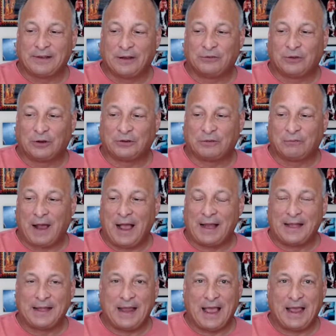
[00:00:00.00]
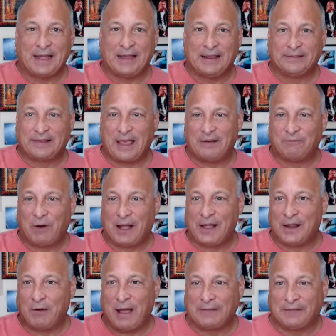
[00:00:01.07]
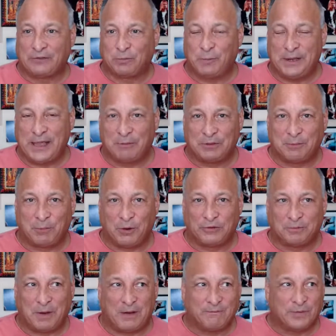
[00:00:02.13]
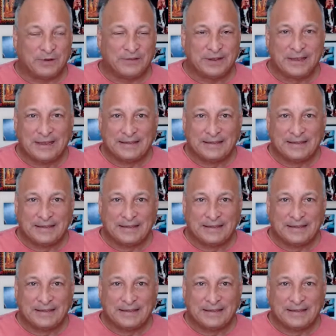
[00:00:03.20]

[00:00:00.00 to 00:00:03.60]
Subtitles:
And I was talking to Ryan today, and he's getting ready to go out this weekend with the boys from Humphreys